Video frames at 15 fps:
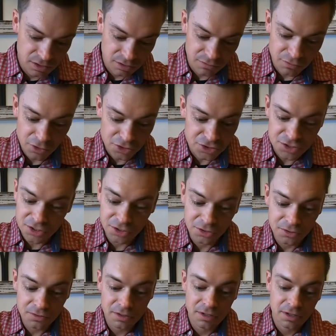Verse
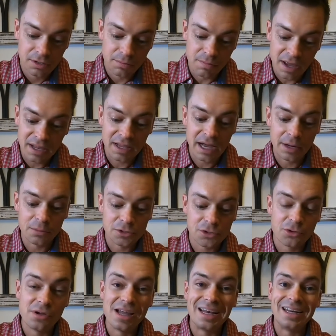2, mankind was
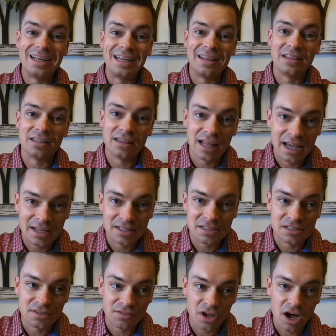created in the
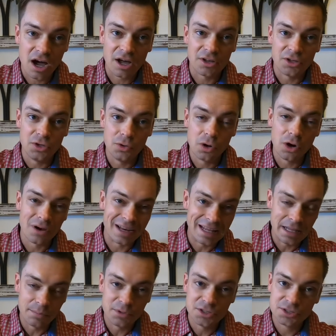likeness of God. You are an
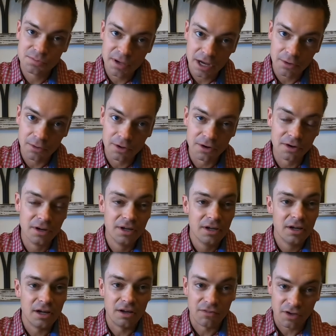image bearer
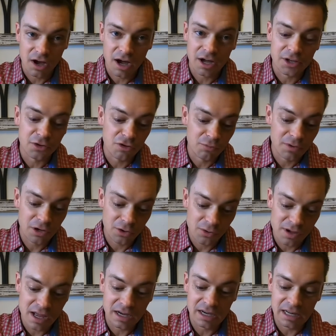of God. You have been
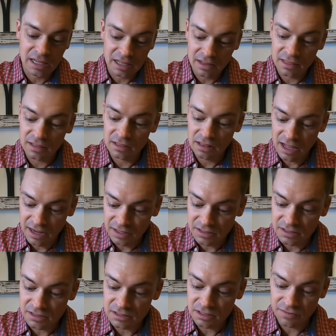created in the
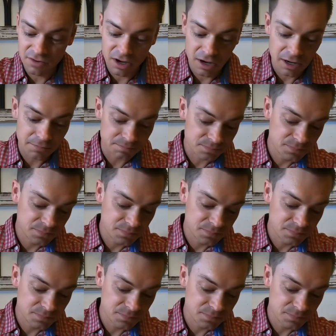likeness of God.